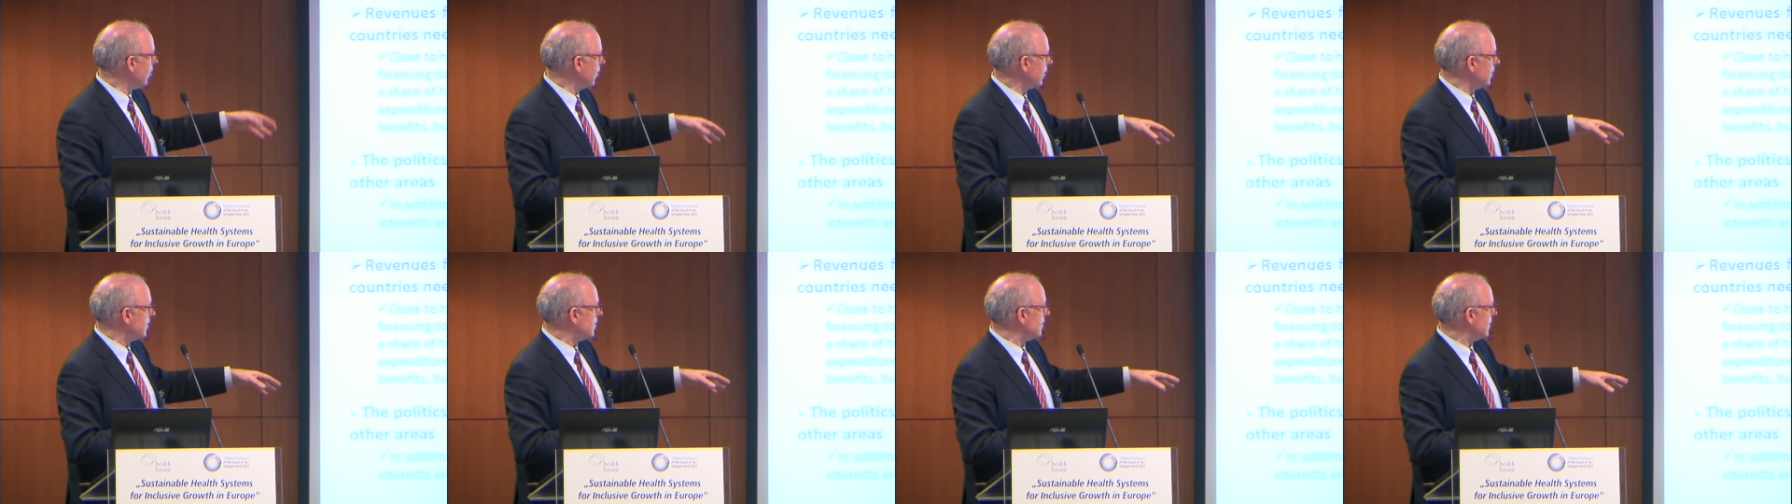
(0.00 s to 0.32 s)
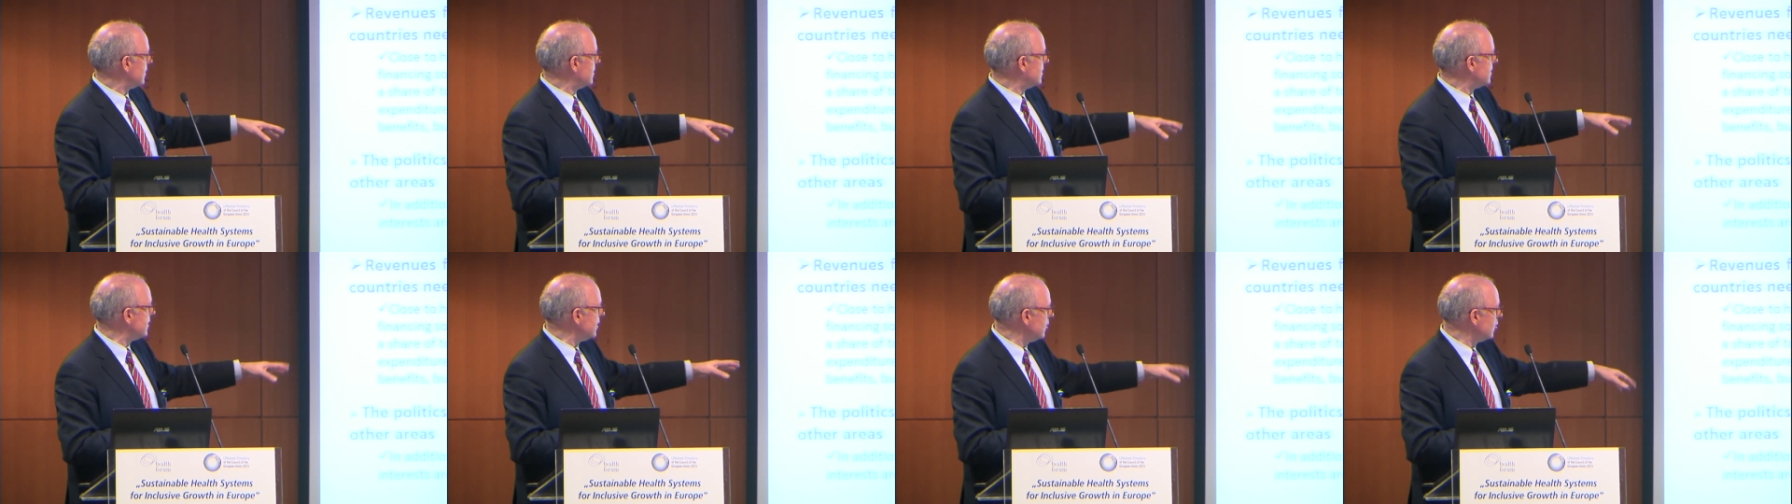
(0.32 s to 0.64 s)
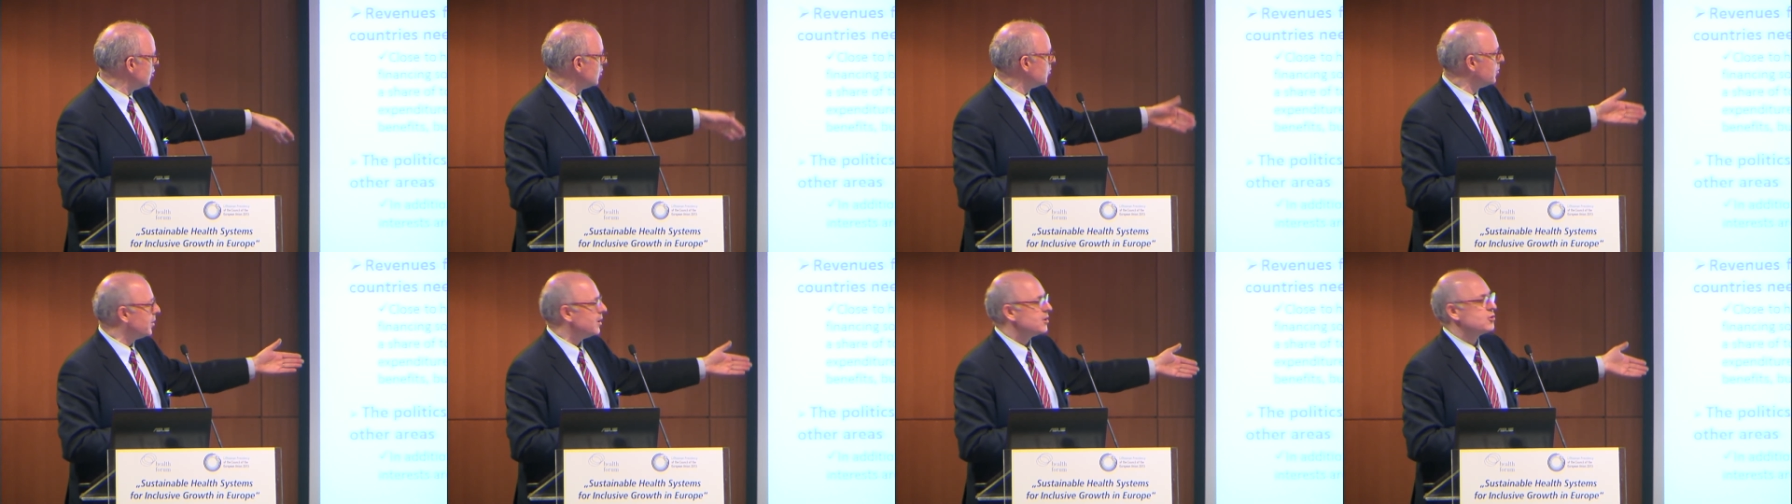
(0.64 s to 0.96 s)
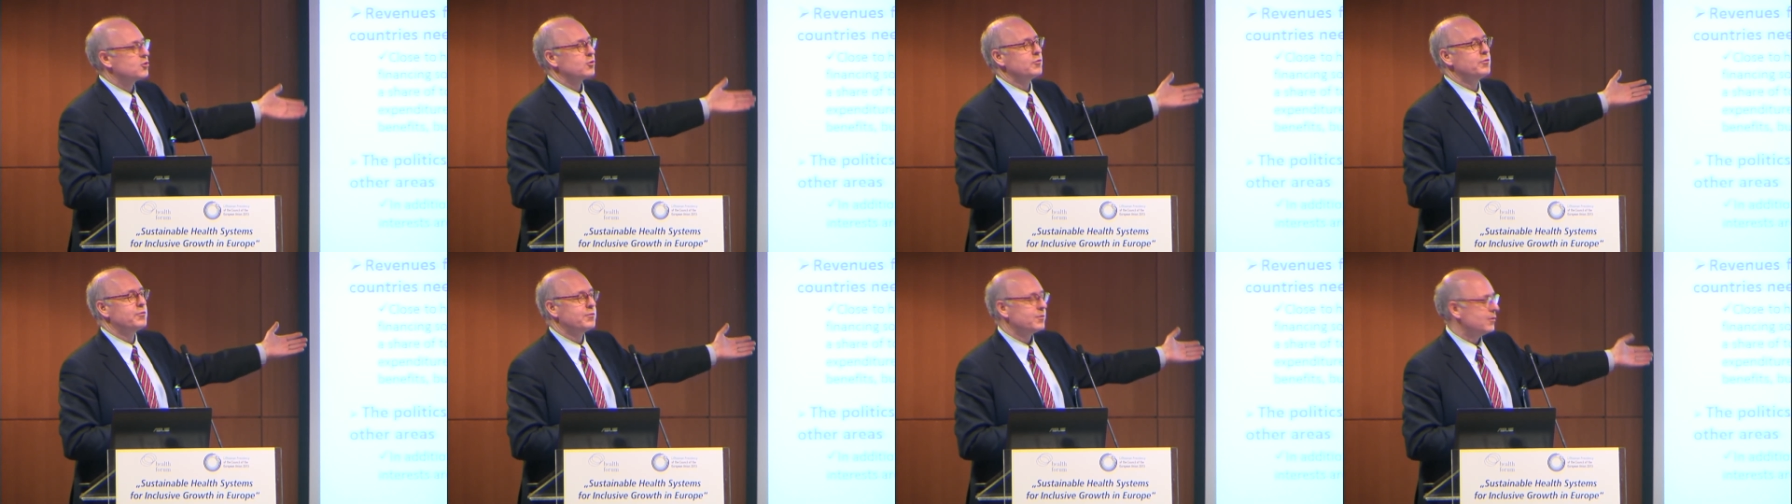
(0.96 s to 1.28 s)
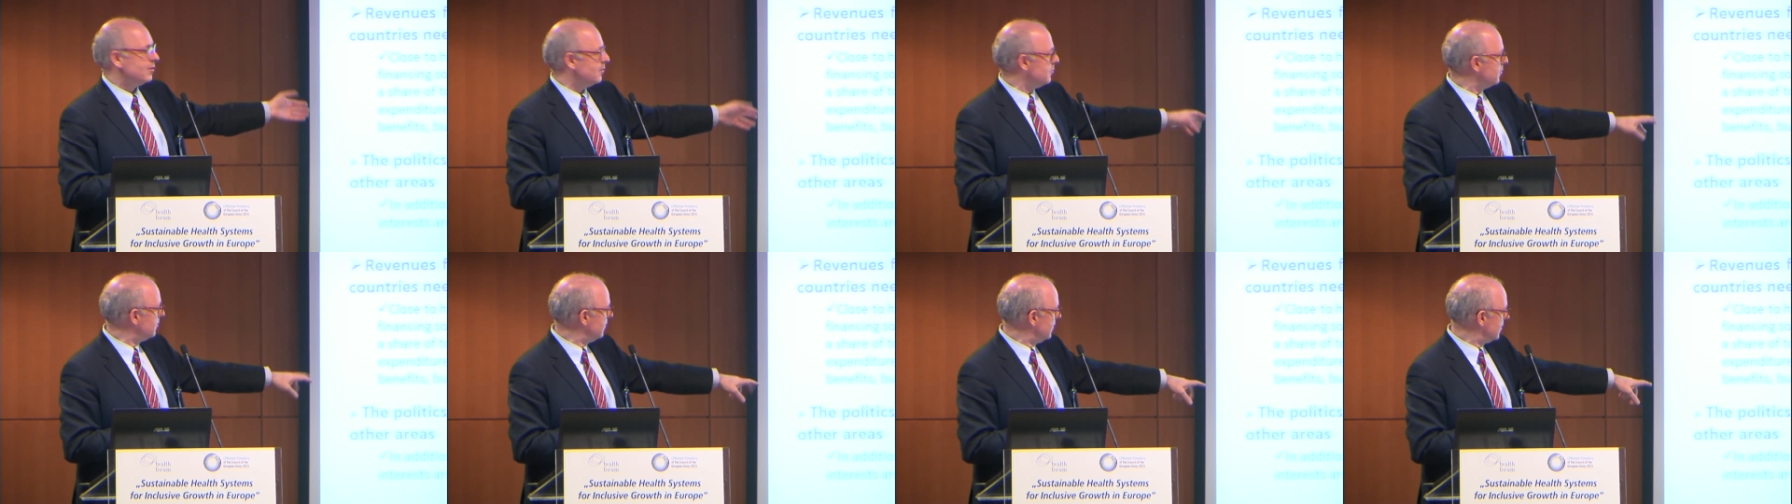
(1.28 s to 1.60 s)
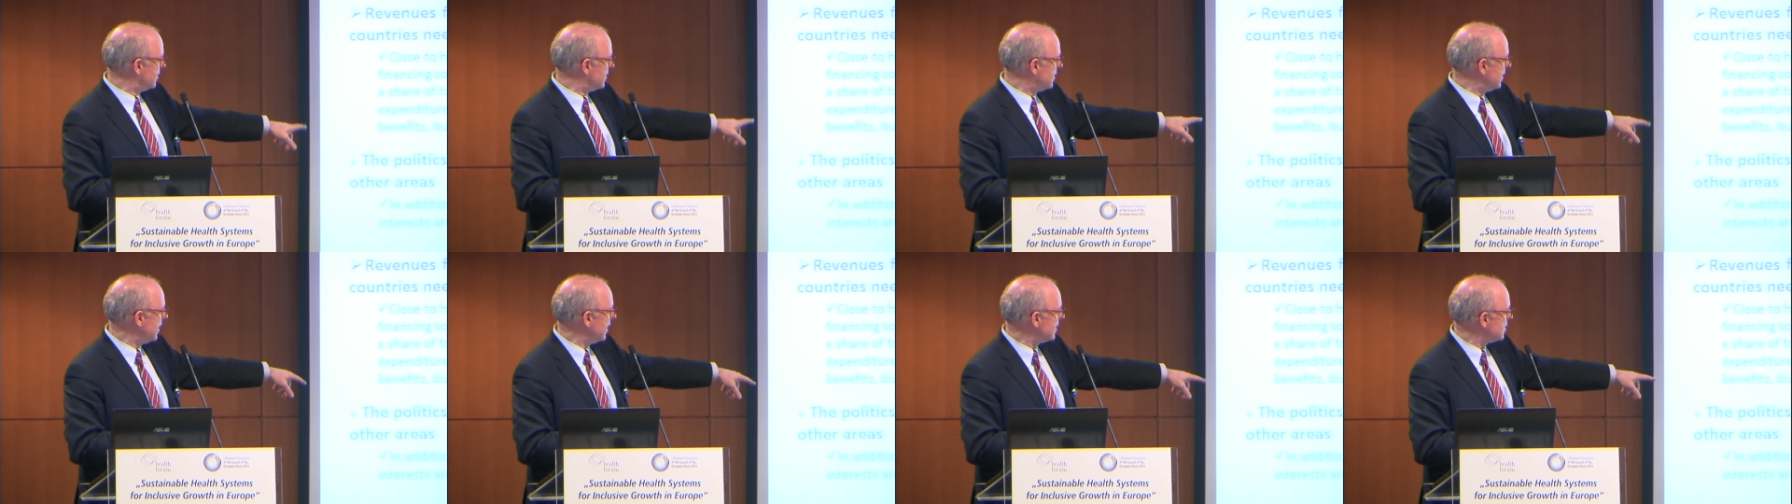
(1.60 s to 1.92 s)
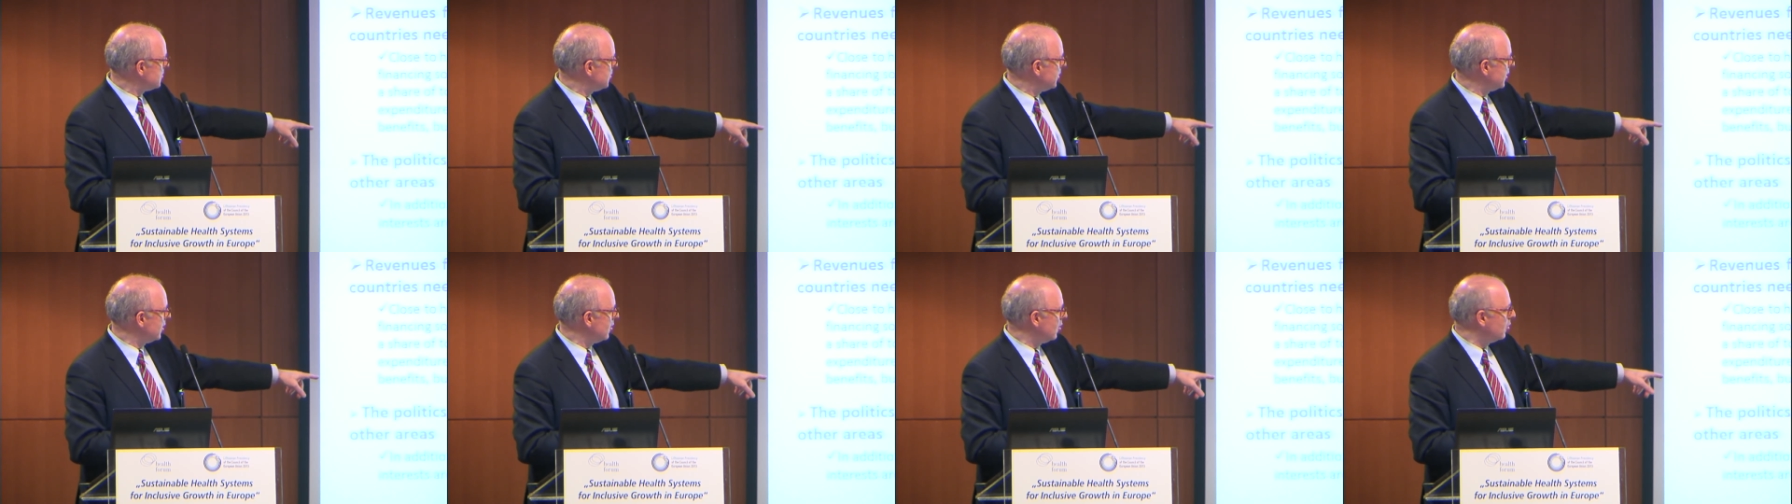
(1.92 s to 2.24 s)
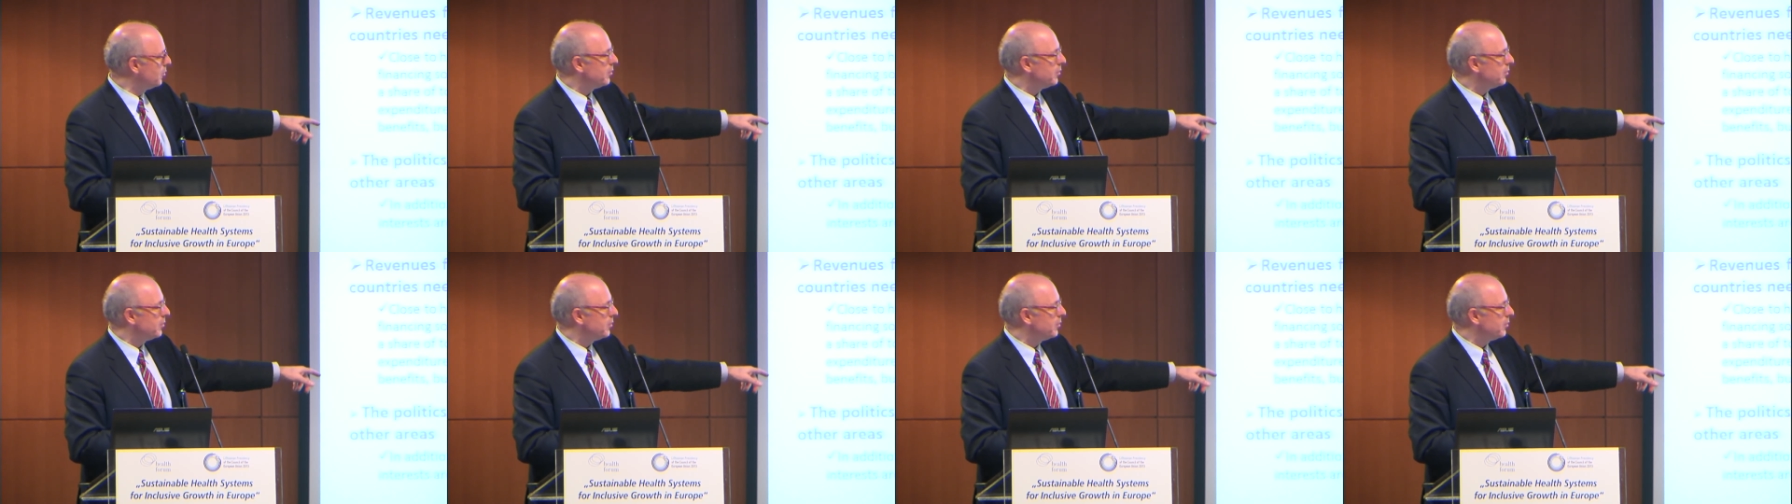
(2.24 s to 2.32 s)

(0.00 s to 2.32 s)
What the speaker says: it a senior budget, SBO